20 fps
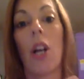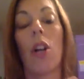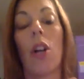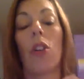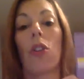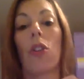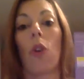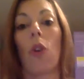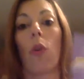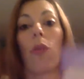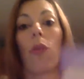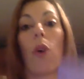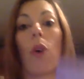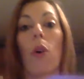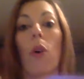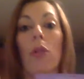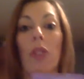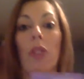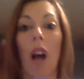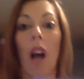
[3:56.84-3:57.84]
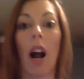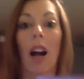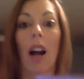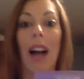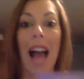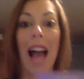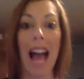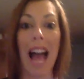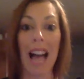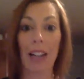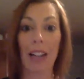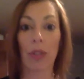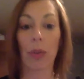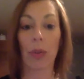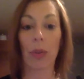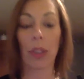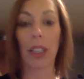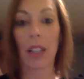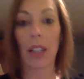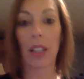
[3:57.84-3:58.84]
So those are
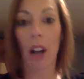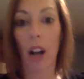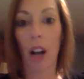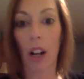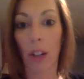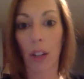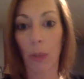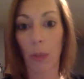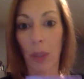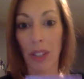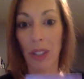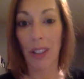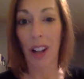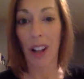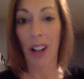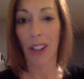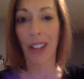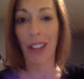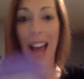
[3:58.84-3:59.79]
actually what's called